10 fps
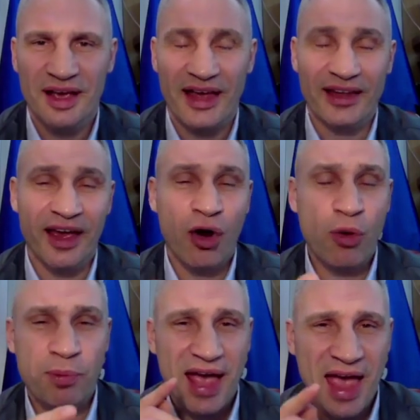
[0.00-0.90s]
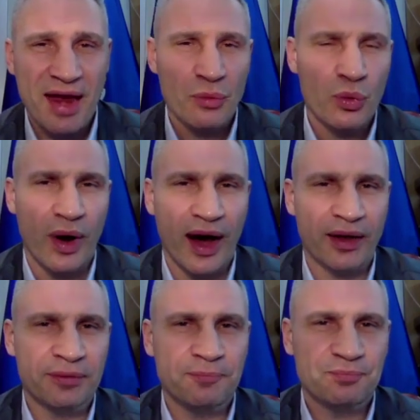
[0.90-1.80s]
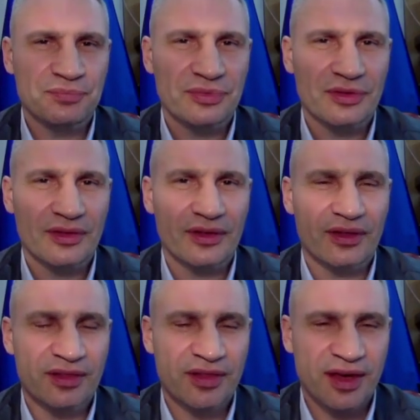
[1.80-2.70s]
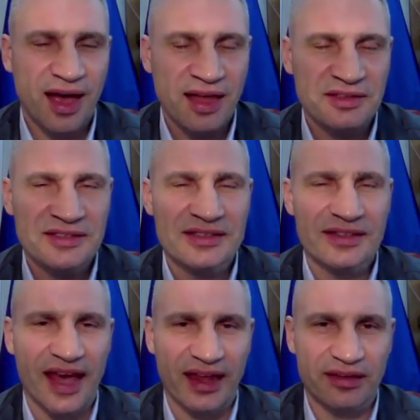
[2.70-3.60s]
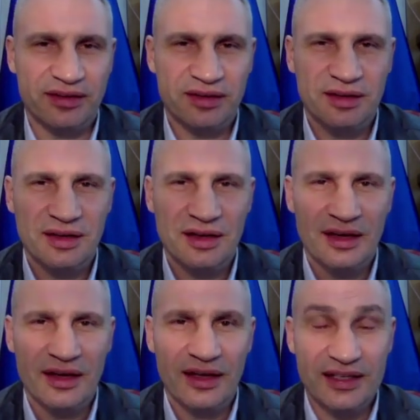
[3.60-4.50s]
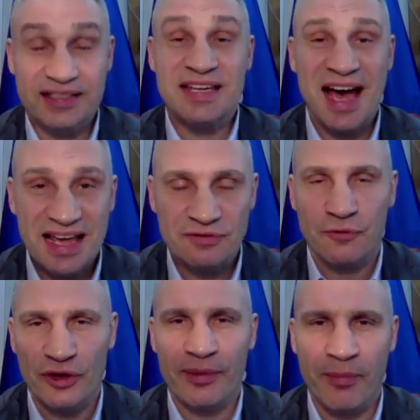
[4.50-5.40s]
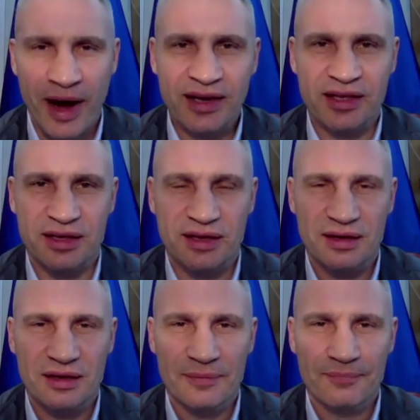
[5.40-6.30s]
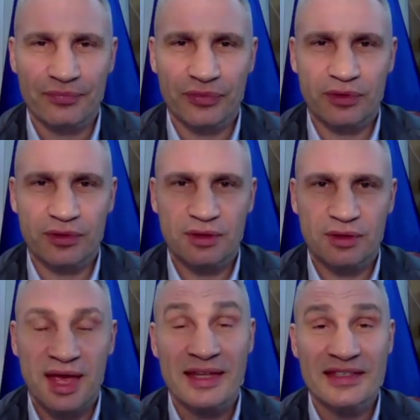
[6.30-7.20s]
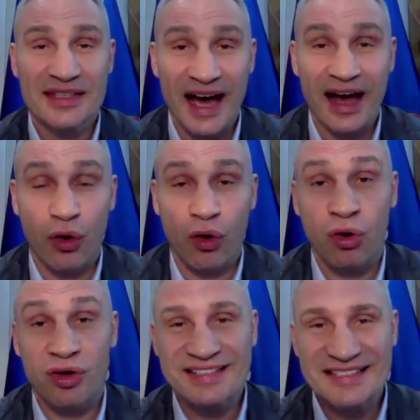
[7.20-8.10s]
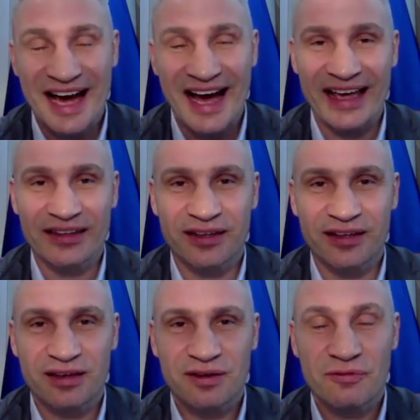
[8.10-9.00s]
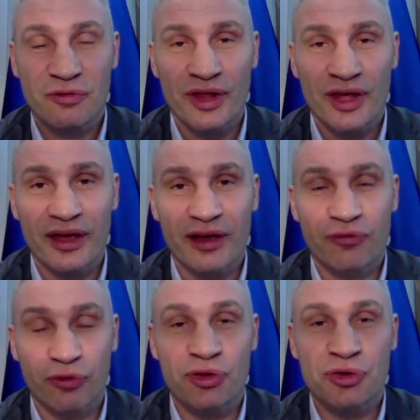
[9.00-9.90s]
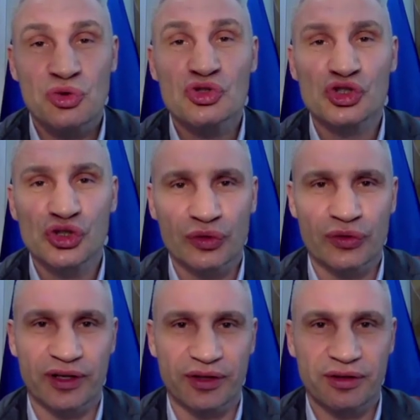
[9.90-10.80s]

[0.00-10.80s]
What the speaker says: And I hope everyone they understand, died for the money and or died for your children,